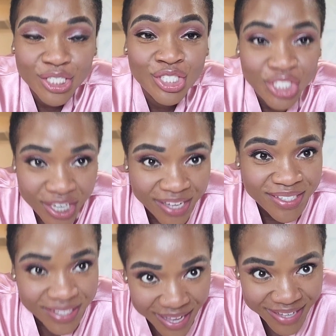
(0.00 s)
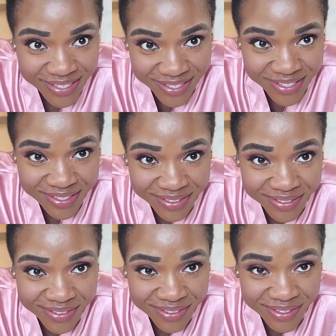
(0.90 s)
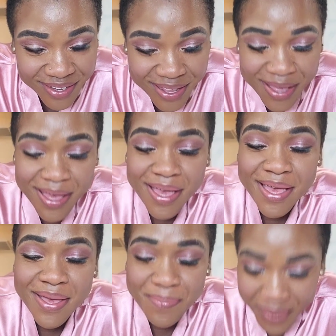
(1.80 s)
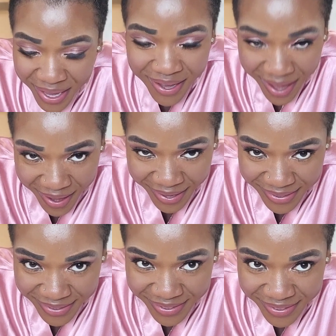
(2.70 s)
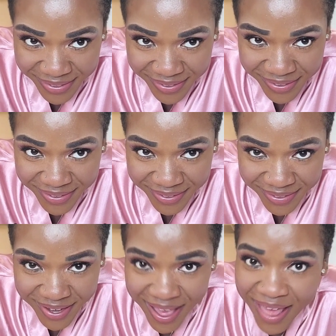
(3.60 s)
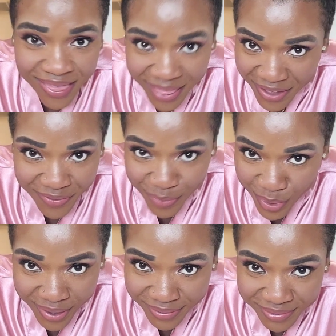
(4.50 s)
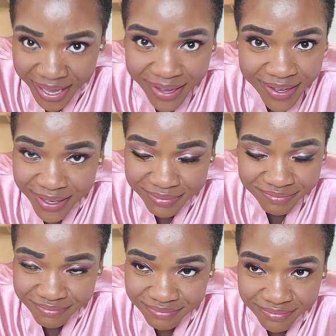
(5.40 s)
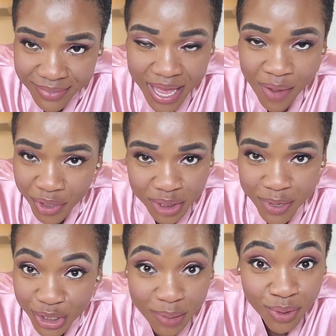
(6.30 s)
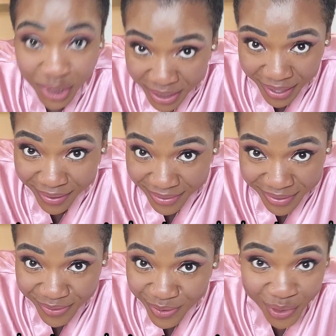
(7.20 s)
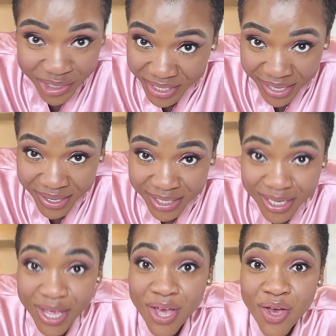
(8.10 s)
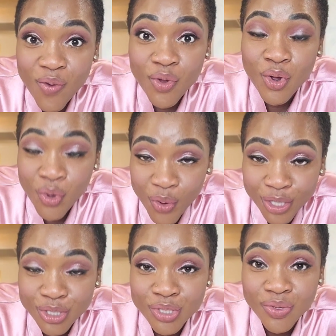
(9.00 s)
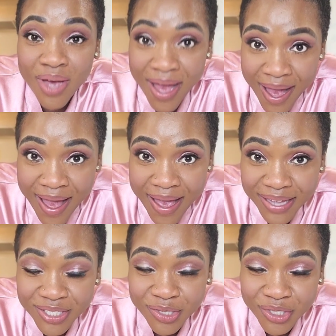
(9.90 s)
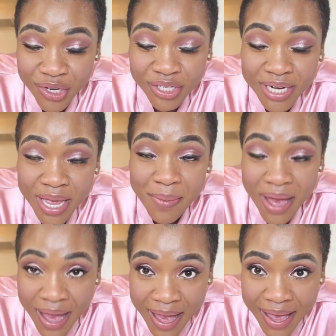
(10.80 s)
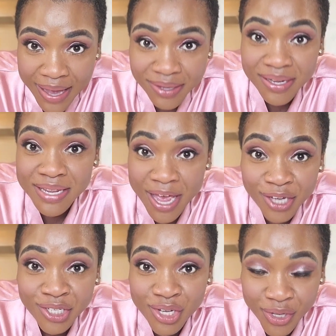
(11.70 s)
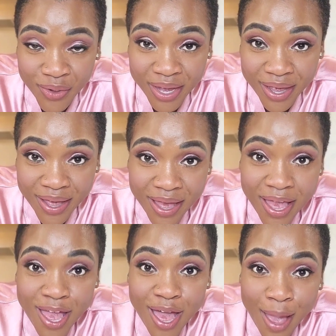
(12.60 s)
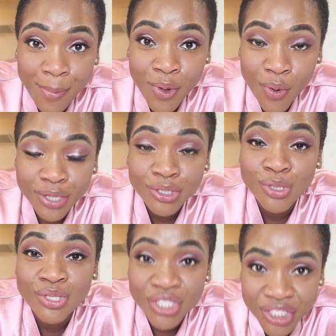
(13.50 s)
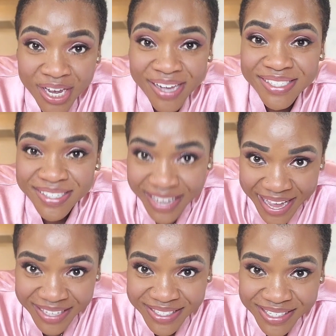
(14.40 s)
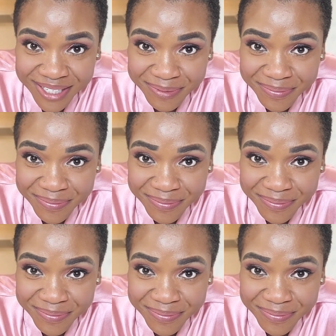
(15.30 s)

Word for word: Judge less, be kind, and love more. Like, I want to make sure I'm looking when we're saying this. We are going to, I, so say your name, I, Naija Khloe, I'm going to judge less,